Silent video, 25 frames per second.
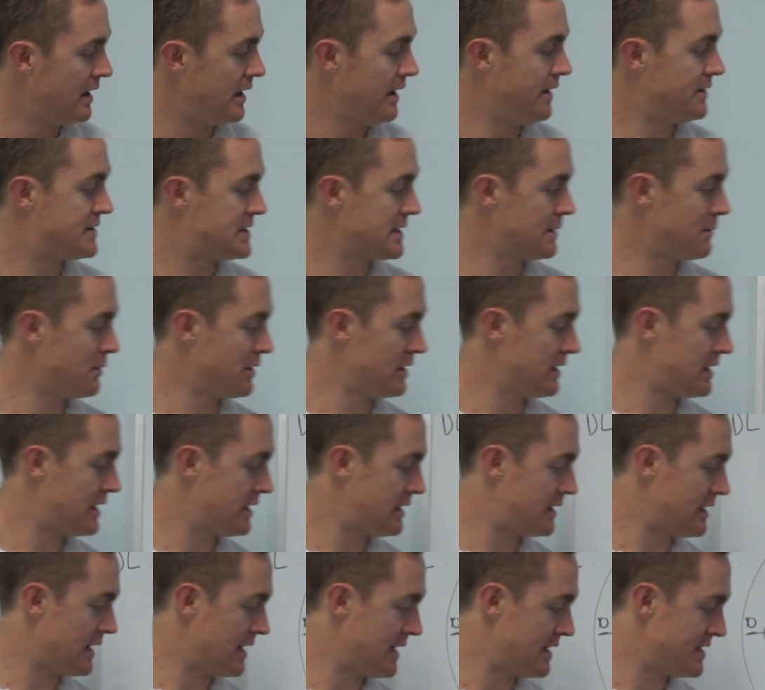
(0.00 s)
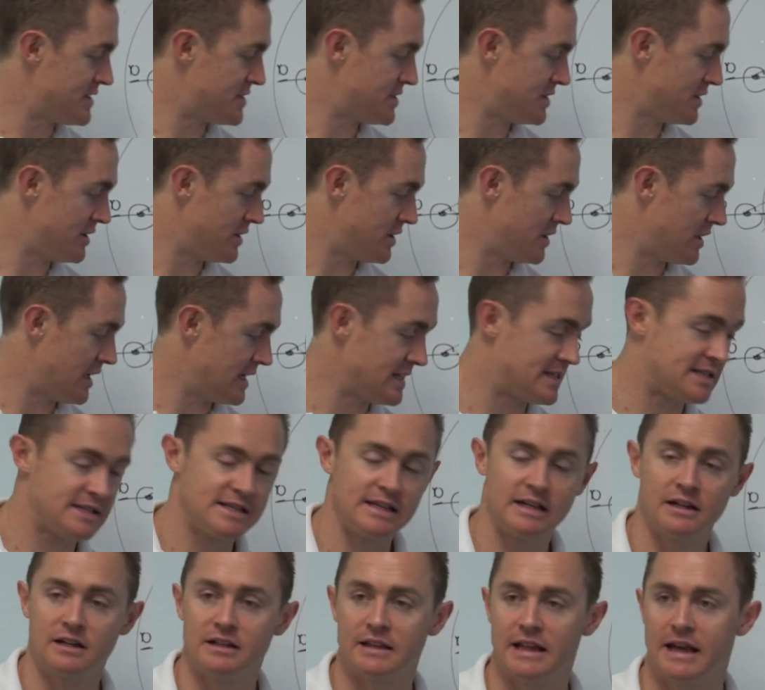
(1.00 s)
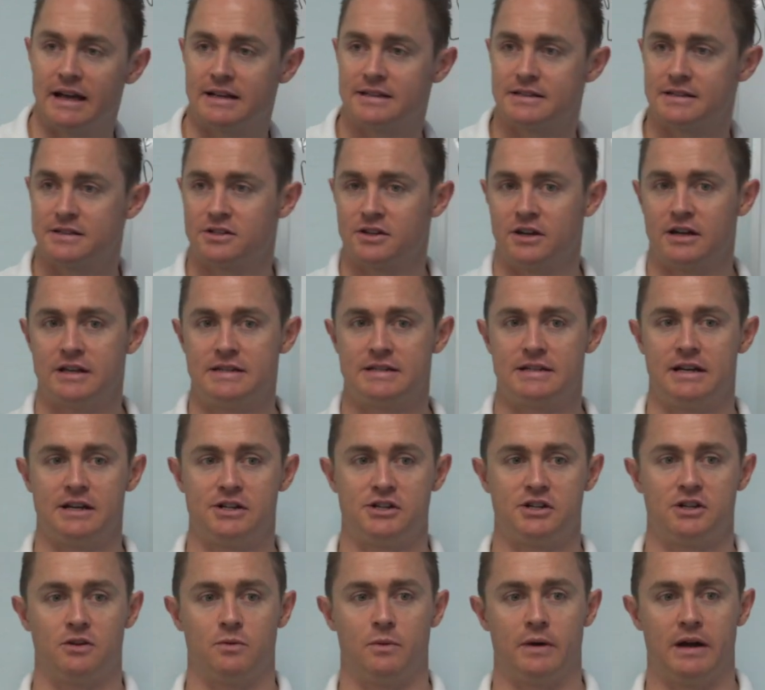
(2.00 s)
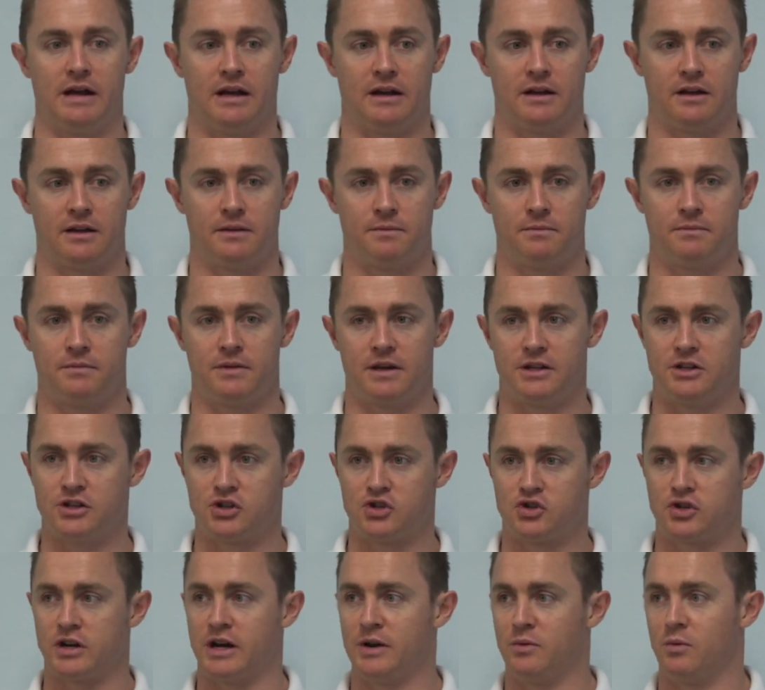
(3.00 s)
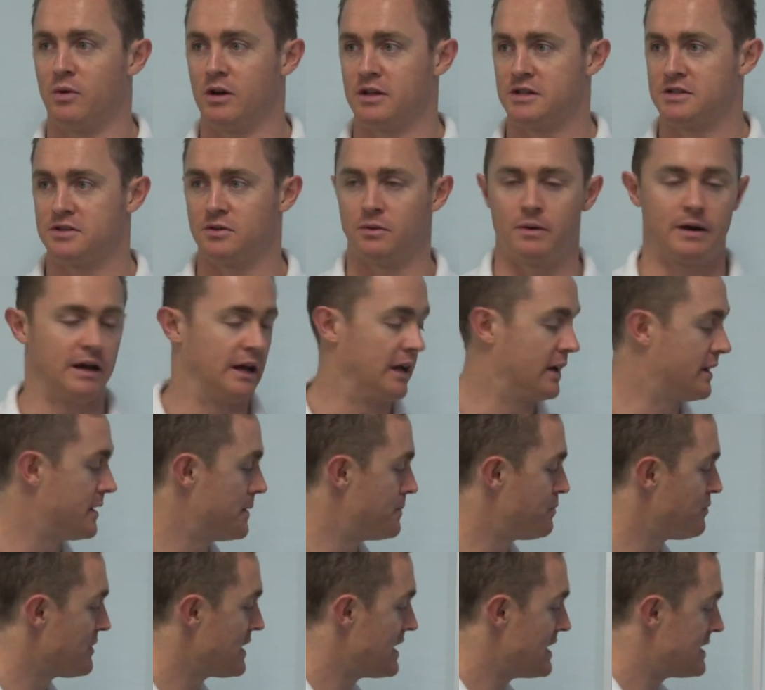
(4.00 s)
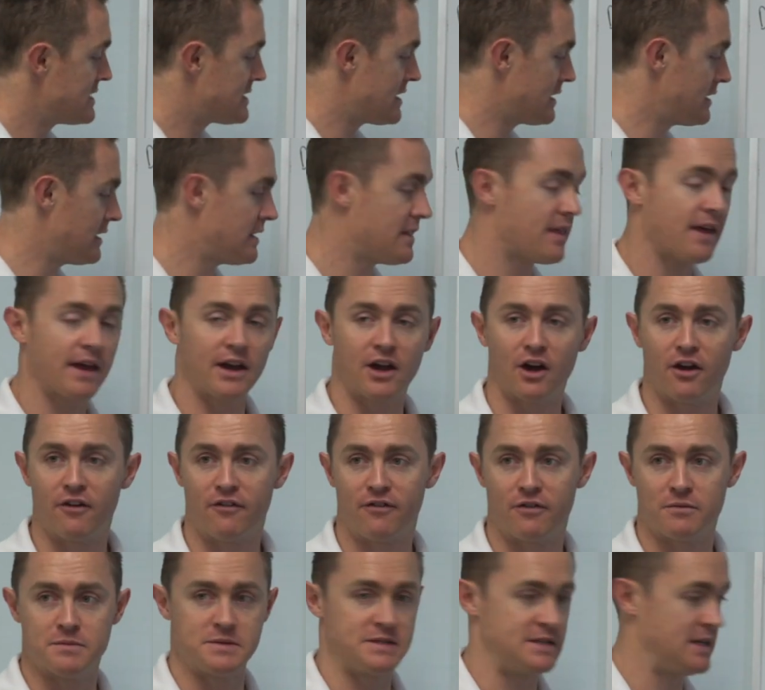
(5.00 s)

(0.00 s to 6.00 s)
If someone does a single exercise session a week, they just train once a week, suddenly they go from